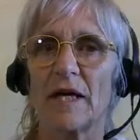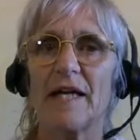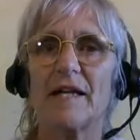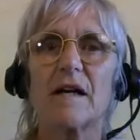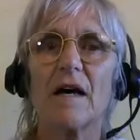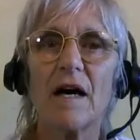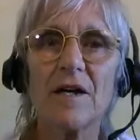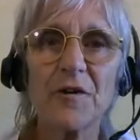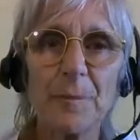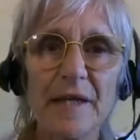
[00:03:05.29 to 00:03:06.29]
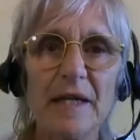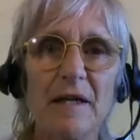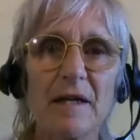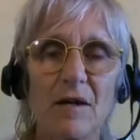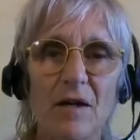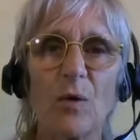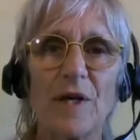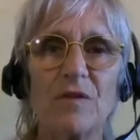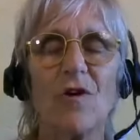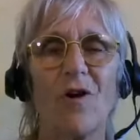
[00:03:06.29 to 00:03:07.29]
It can't be
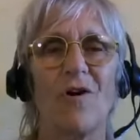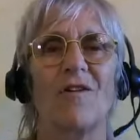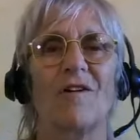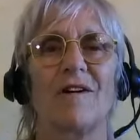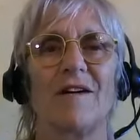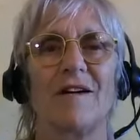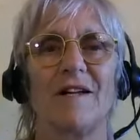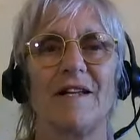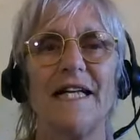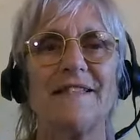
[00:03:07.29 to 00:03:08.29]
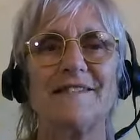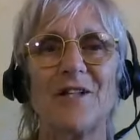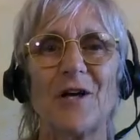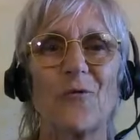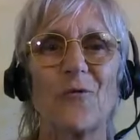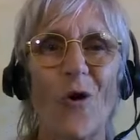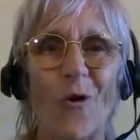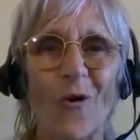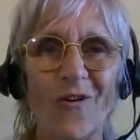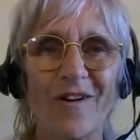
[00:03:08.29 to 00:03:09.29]
going wrong. There is no
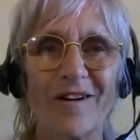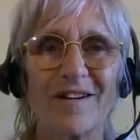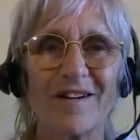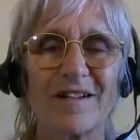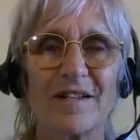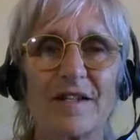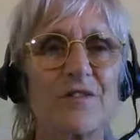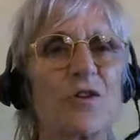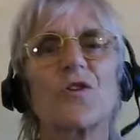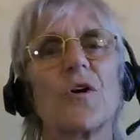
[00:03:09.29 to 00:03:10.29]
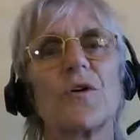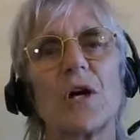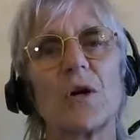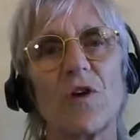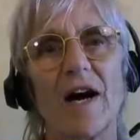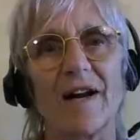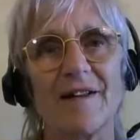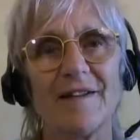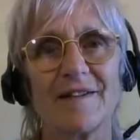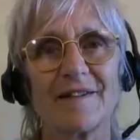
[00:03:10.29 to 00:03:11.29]
wrong. There's also no
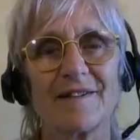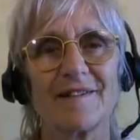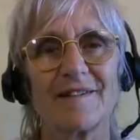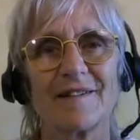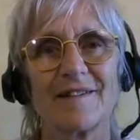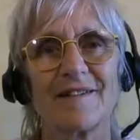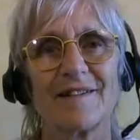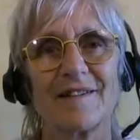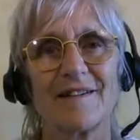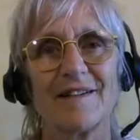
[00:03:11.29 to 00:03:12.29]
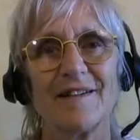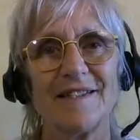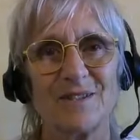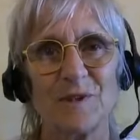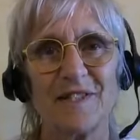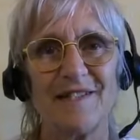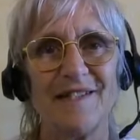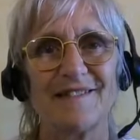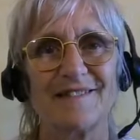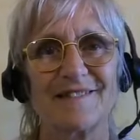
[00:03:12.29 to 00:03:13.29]
right. It's what it
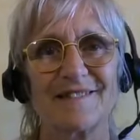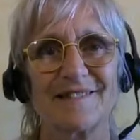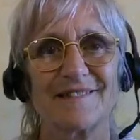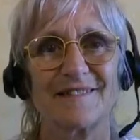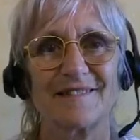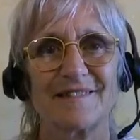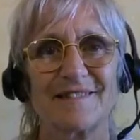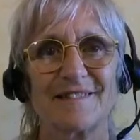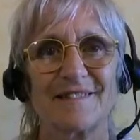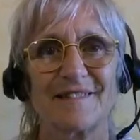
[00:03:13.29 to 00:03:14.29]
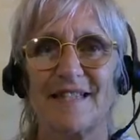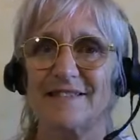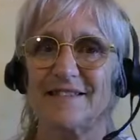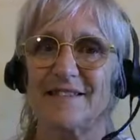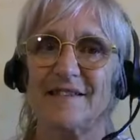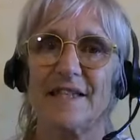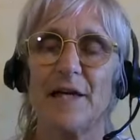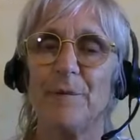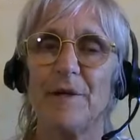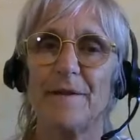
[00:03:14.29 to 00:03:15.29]
is. That's it. There
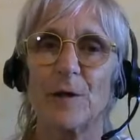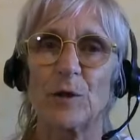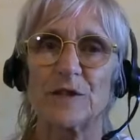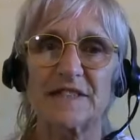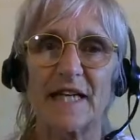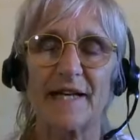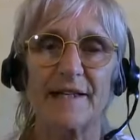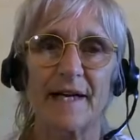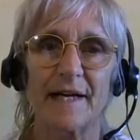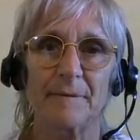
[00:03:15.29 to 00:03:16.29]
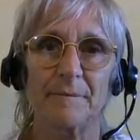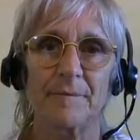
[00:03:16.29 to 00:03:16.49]
can be thoughts like that.